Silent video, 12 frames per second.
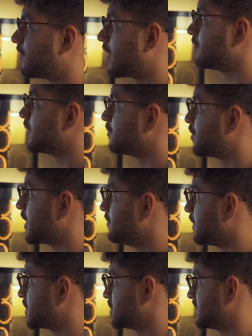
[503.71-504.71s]
environment pretty
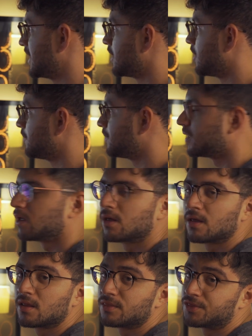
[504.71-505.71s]
much set up,
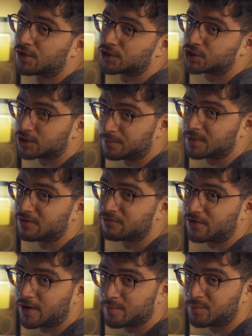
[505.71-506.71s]
there's something very